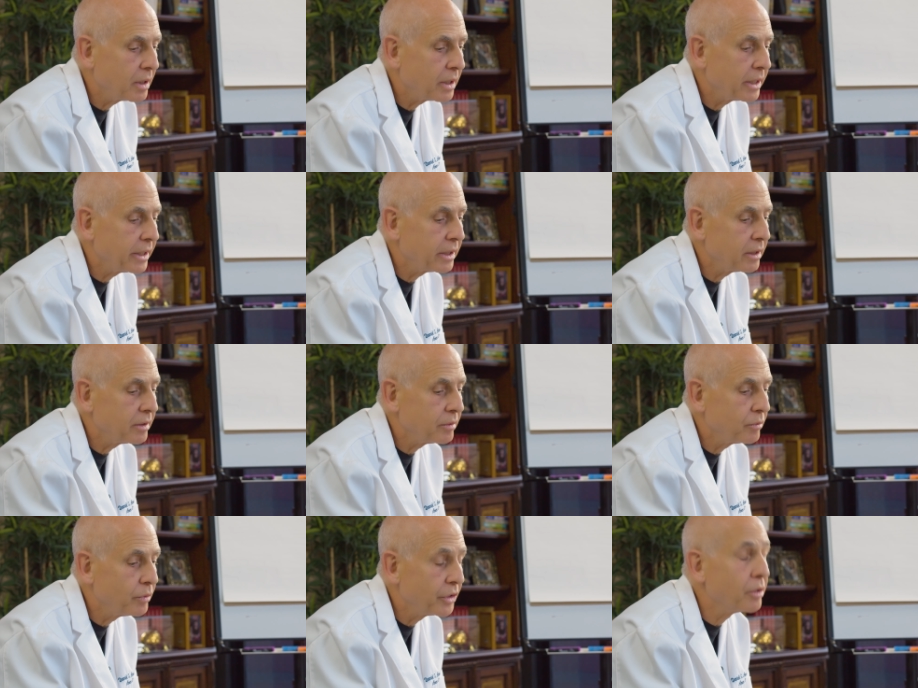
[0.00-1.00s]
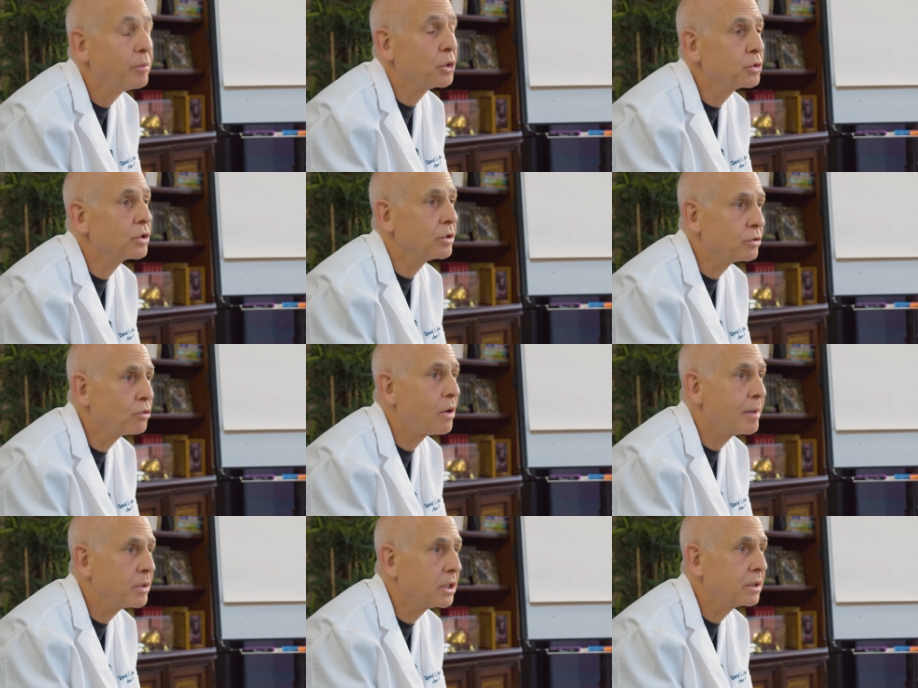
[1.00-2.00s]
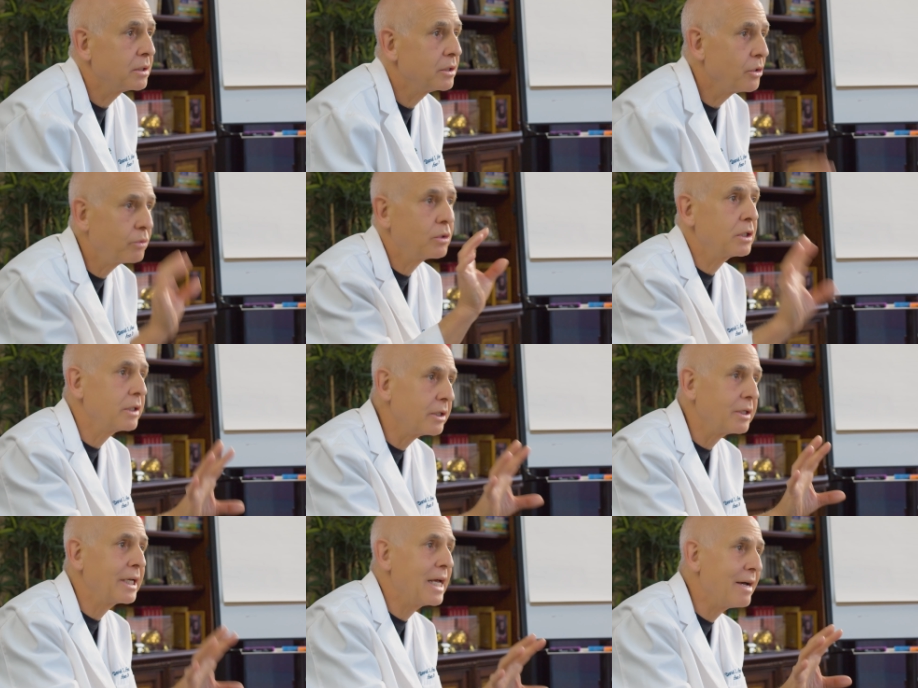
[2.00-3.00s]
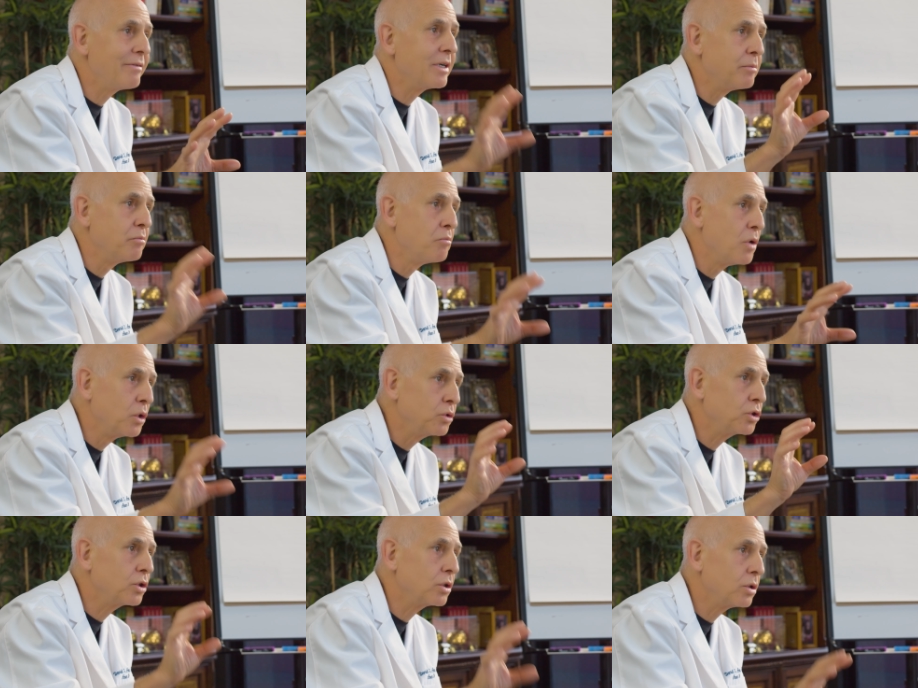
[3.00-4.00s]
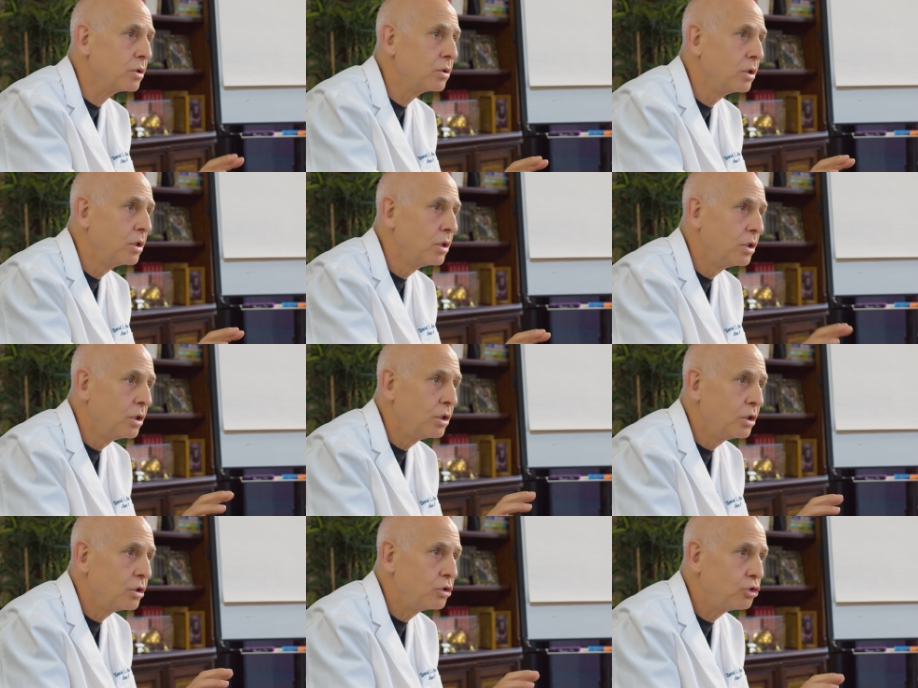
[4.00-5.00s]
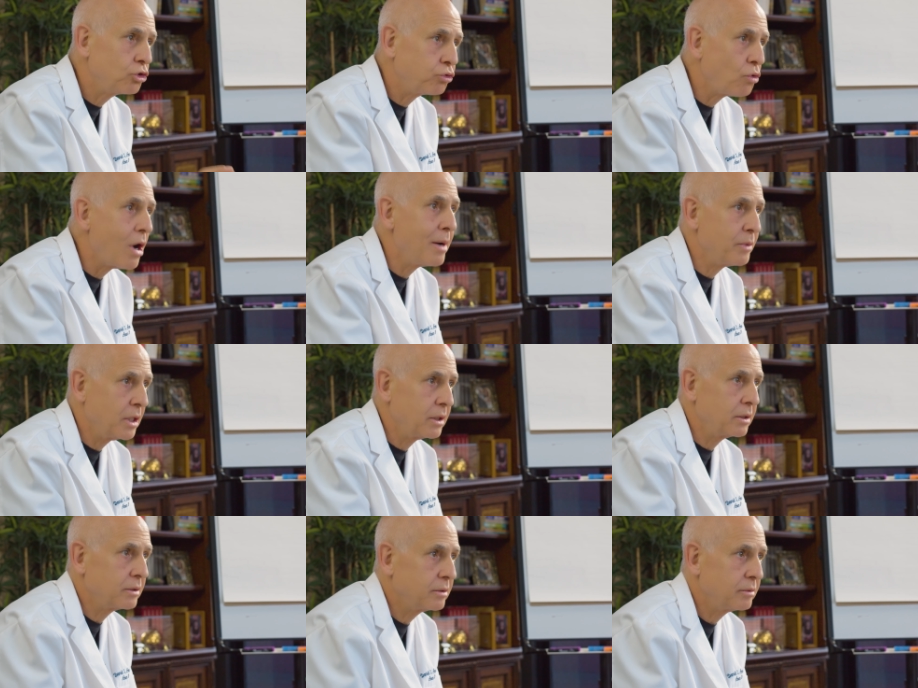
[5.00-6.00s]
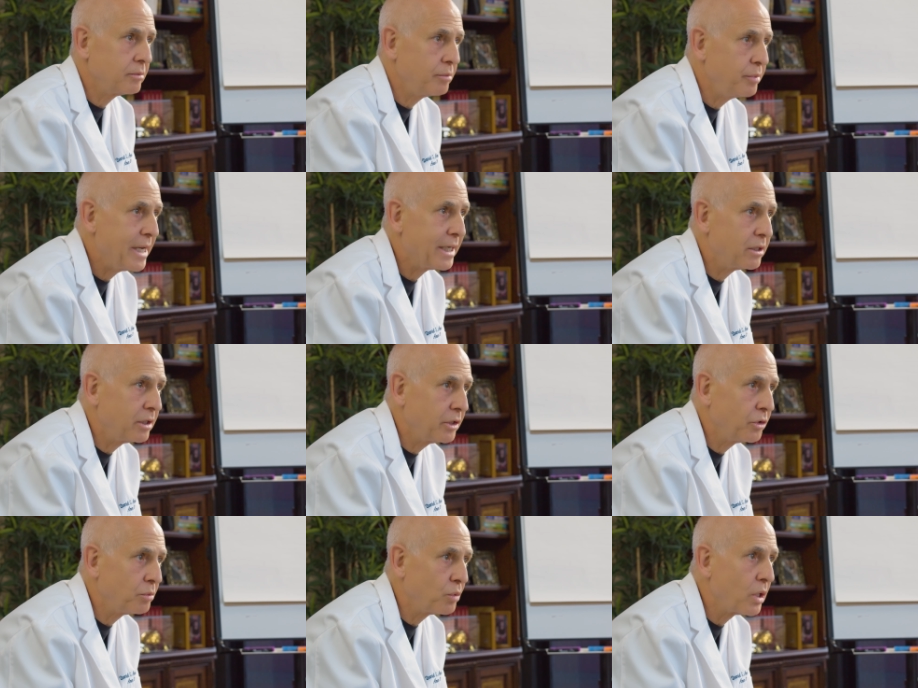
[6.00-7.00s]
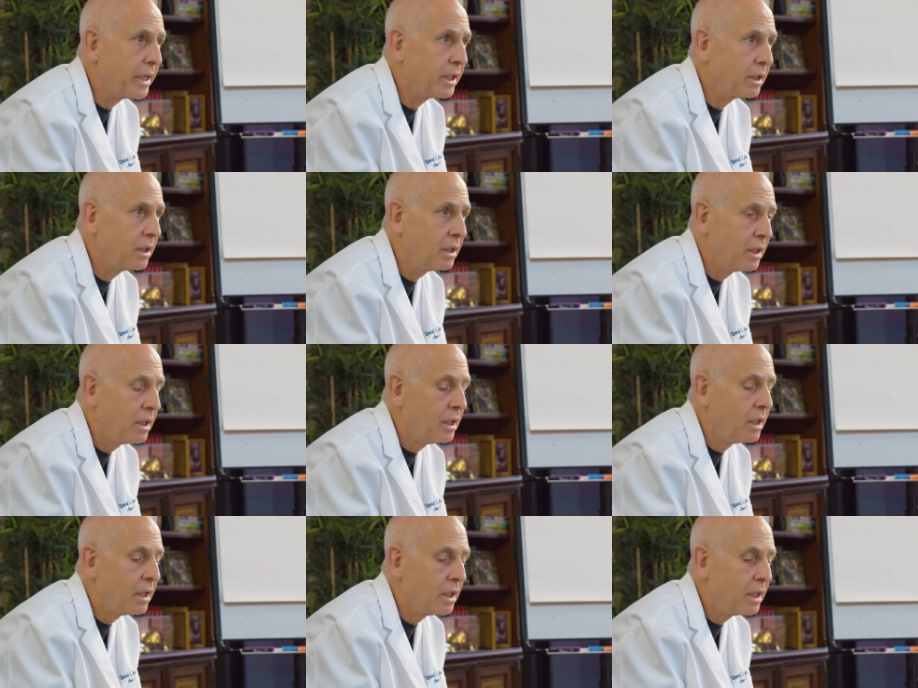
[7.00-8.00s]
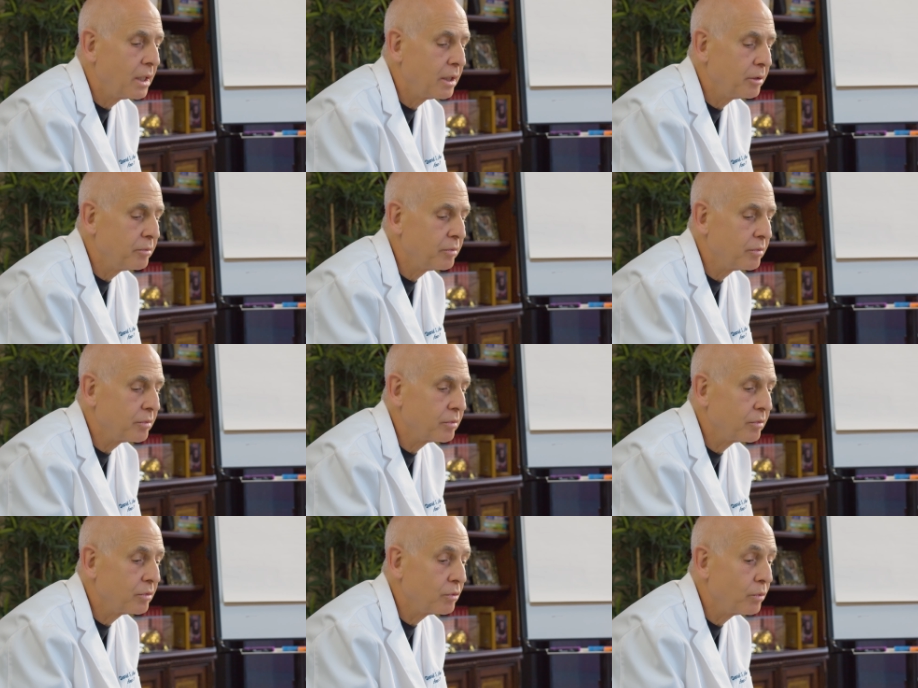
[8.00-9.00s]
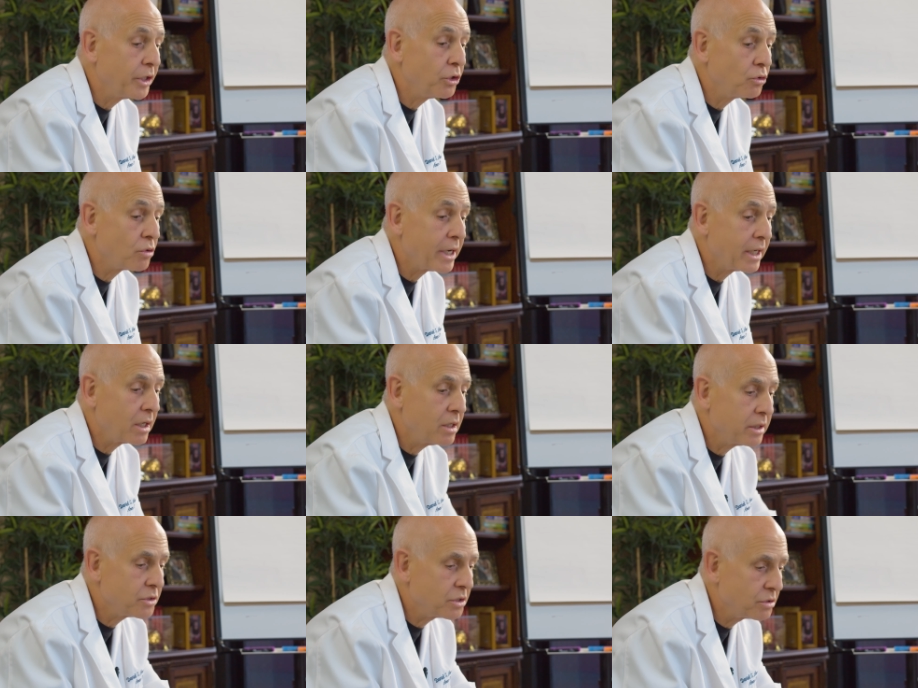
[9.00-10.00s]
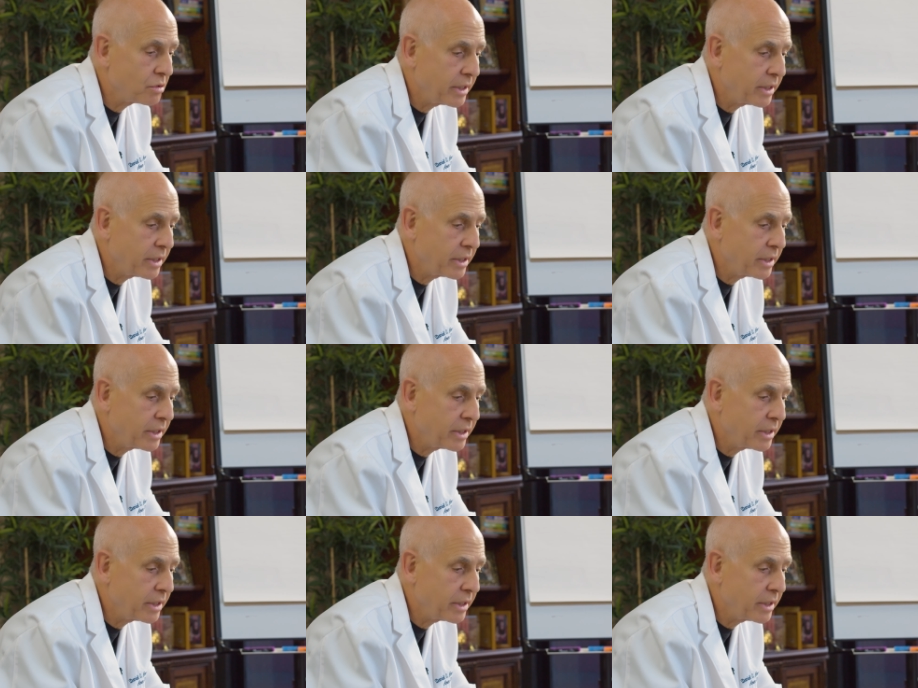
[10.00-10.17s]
uh, with emotional trauma. You clearly have an emotional trauma pattern in the brain. Mm-hmm. Um, when you try to concentrate.